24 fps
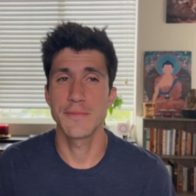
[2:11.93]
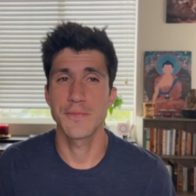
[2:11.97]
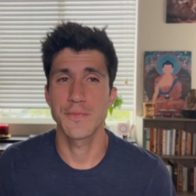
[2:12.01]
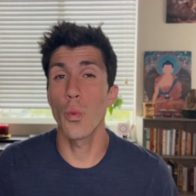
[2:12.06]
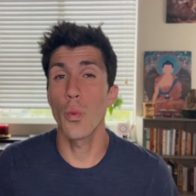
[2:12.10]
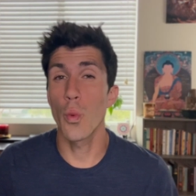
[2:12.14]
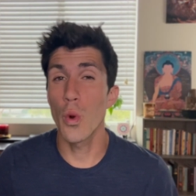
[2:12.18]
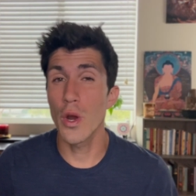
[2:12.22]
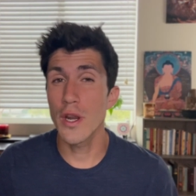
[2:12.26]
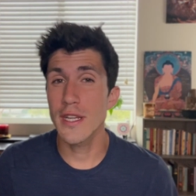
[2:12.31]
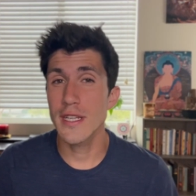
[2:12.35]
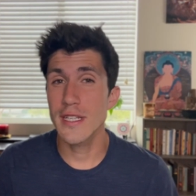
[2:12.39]
The
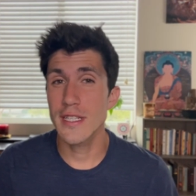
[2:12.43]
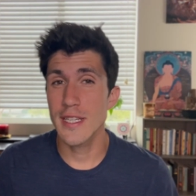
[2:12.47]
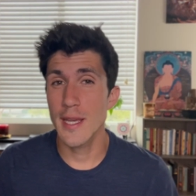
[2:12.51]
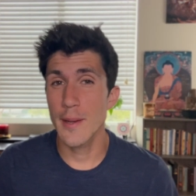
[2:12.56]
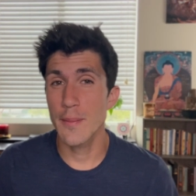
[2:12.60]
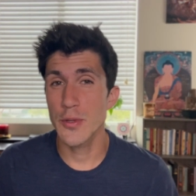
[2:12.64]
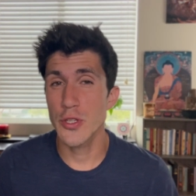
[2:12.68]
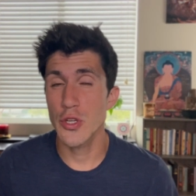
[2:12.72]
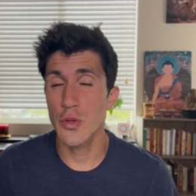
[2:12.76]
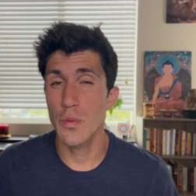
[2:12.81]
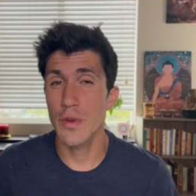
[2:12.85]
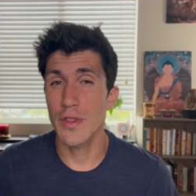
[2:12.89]
one
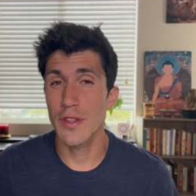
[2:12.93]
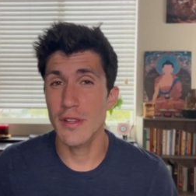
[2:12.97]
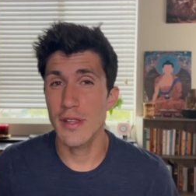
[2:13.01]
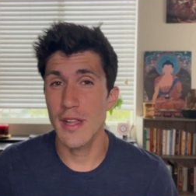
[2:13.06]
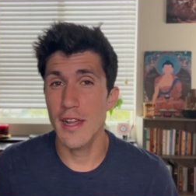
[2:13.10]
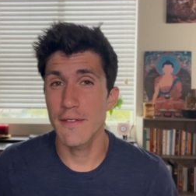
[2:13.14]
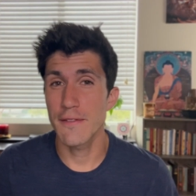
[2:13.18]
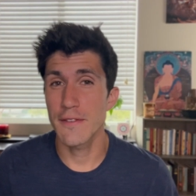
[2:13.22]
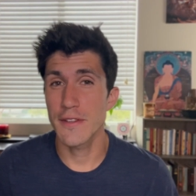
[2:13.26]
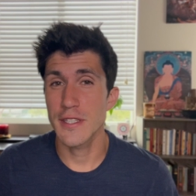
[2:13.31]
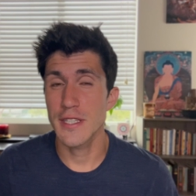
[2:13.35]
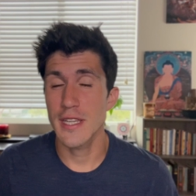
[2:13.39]
exception with
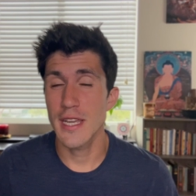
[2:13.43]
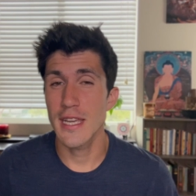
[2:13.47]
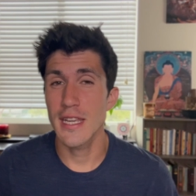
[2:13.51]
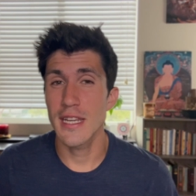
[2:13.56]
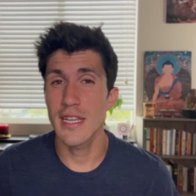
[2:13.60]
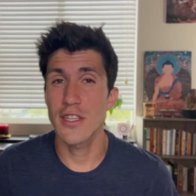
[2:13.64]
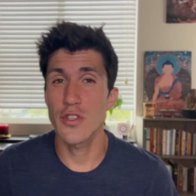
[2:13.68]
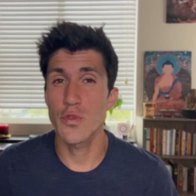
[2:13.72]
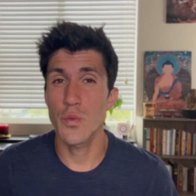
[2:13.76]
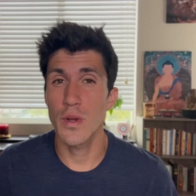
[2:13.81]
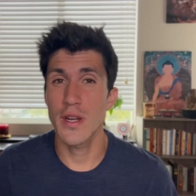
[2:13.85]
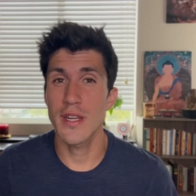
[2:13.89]
glyphosate
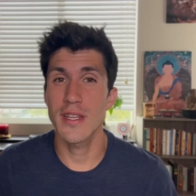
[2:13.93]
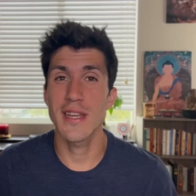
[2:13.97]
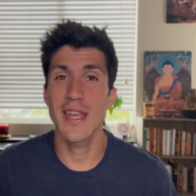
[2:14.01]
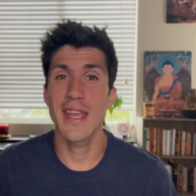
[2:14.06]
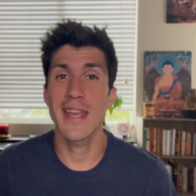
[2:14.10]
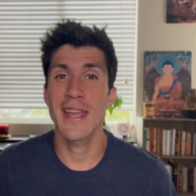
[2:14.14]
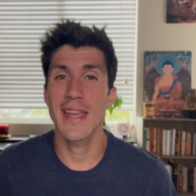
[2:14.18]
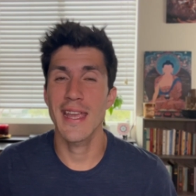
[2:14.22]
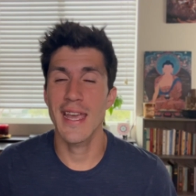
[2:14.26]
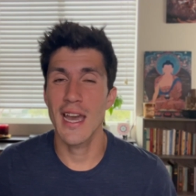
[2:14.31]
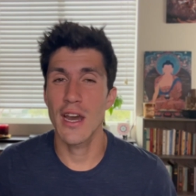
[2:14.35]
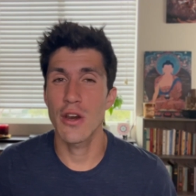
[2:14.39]
is when it
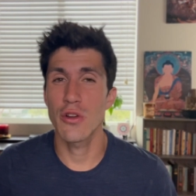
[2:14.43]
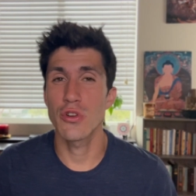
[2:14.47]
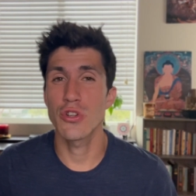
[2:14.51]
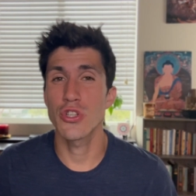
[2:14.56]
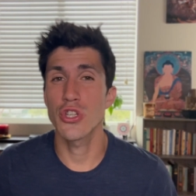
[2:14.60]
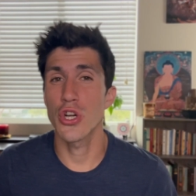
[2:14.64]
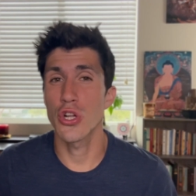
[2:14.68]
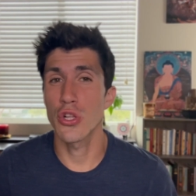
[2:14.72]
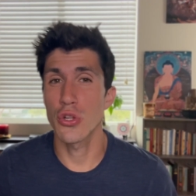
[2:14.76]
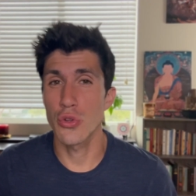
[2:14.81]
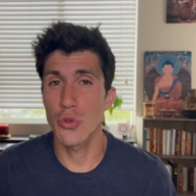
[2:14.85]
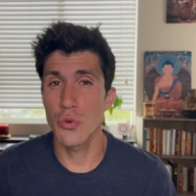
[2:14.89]

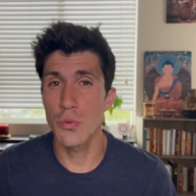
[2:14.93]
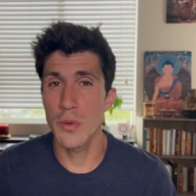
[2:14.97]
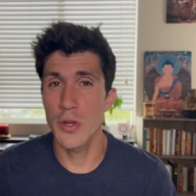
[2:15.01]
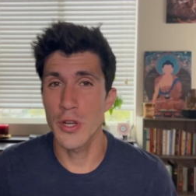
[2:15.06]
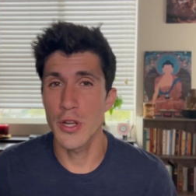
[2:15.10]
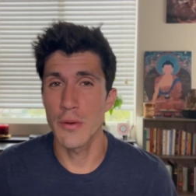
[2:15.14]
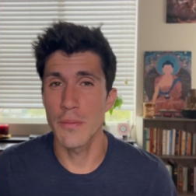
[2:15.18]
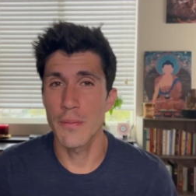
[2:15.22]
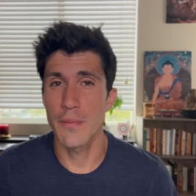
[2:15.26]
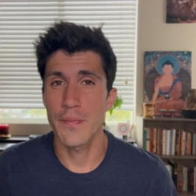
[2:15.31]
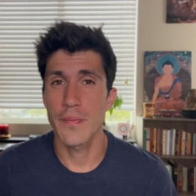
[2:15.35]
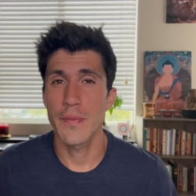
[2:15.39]
encounters
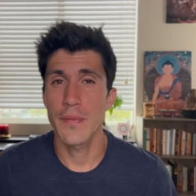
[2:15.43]
aluminum.